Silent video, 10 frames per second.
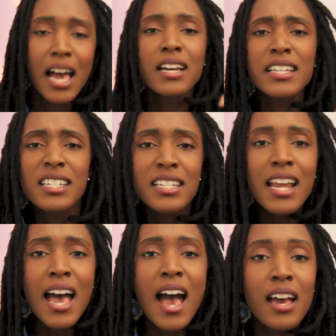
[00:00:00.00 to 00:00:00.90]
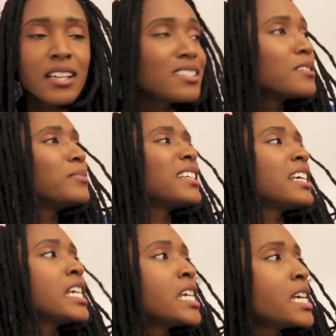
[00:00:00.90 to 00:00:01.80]
I cannot
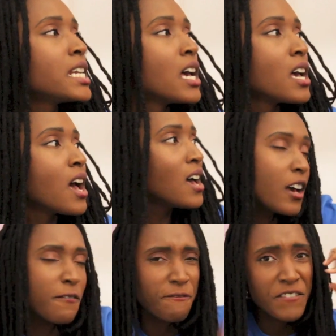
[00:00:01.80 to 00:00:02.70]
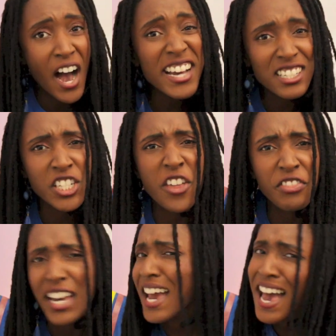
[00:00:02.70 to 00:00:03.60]
explain. And fight
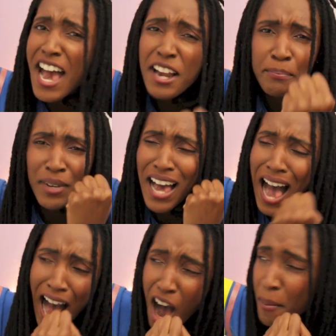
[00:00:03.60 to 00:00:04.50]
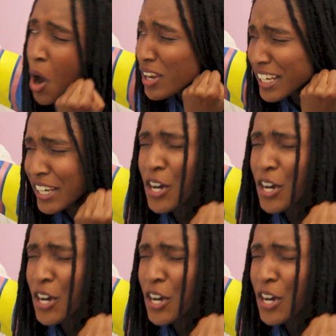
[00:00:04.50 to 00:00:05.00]
to the end, but I'm only